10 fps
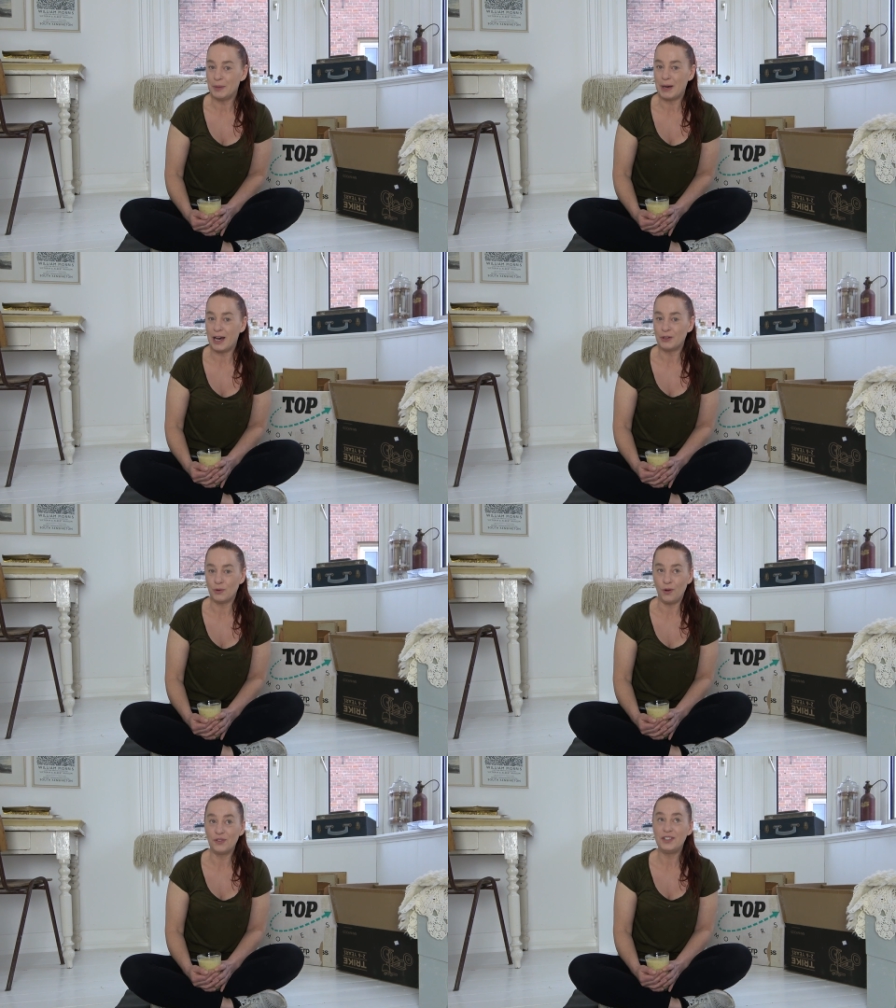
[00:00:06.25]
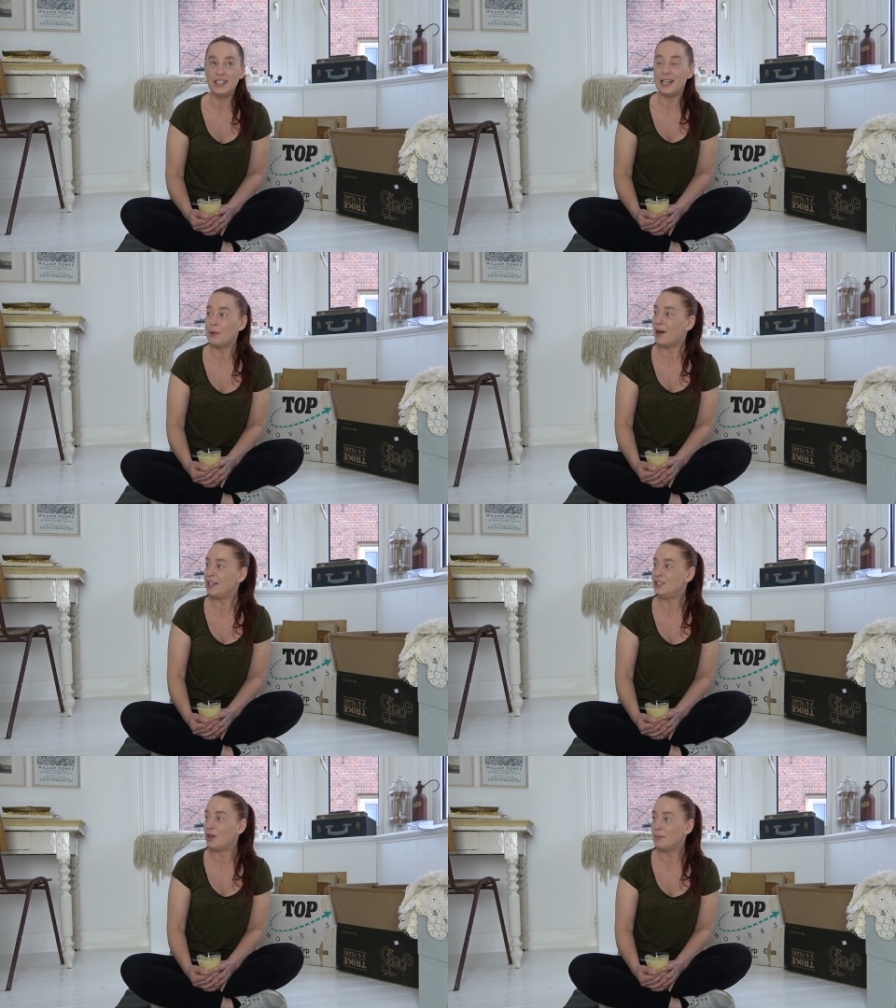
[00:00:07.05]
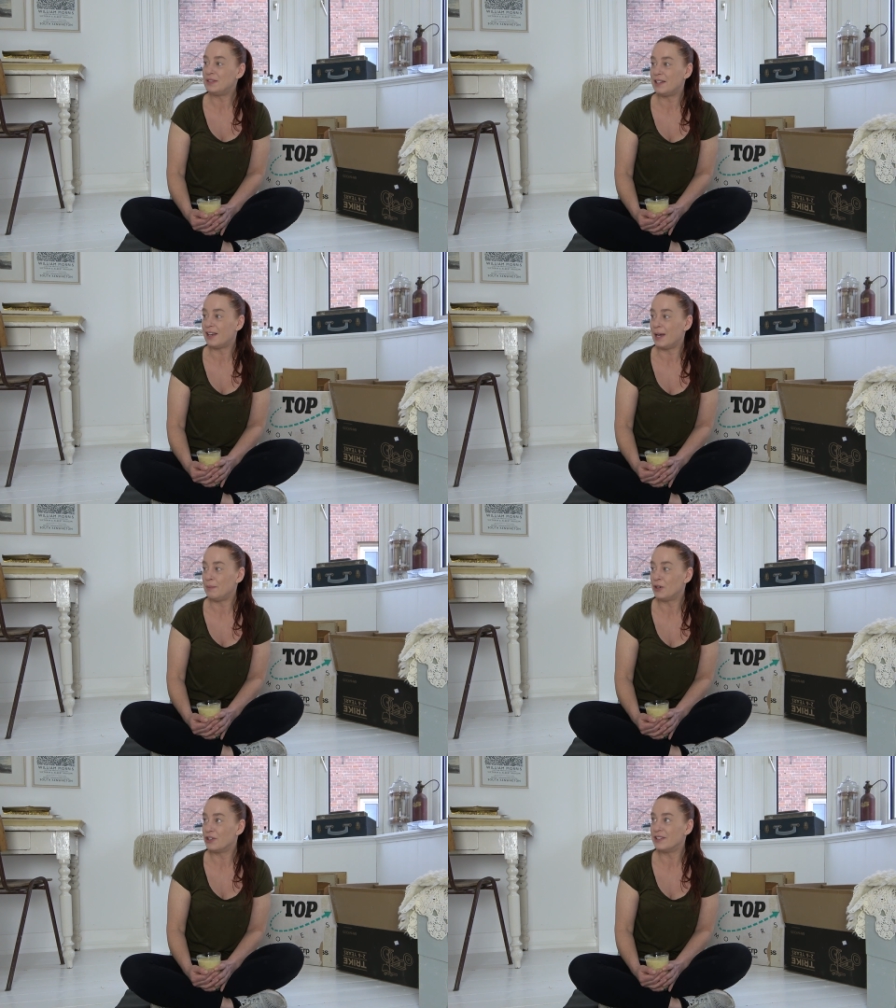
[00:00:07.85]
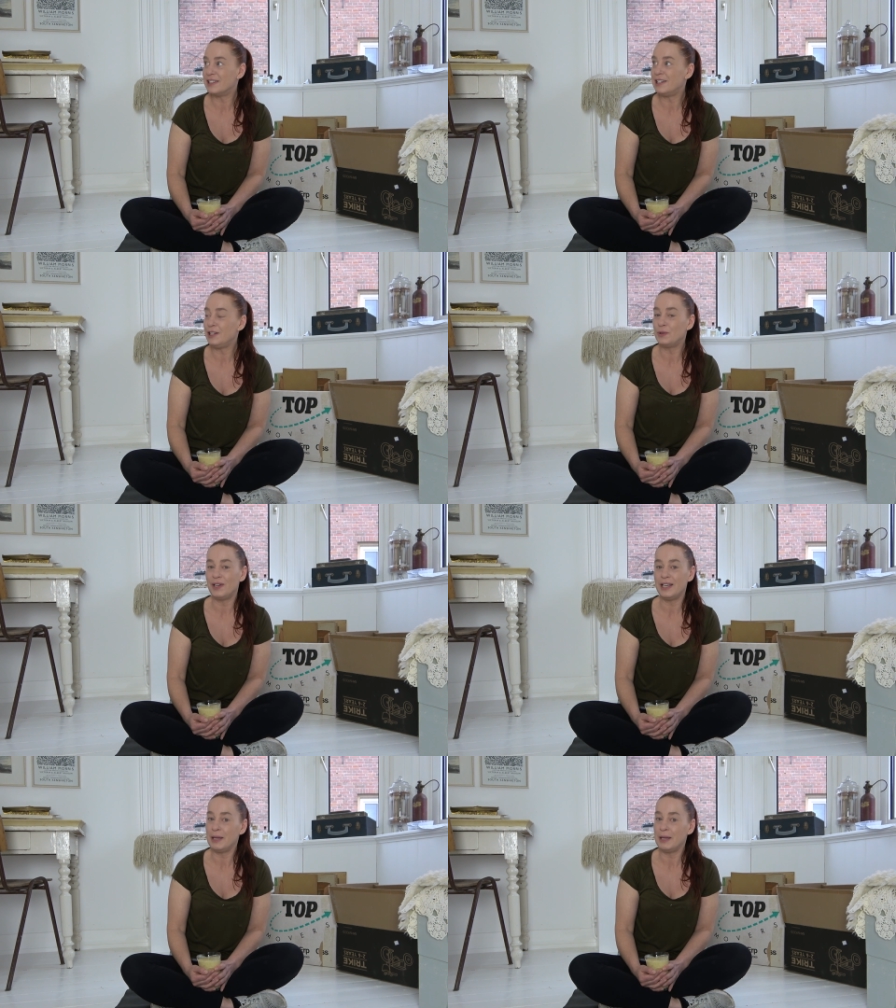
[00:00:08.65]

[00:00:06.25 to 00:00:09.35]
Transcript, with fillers: about all of the DIY jobs that I'm currently doing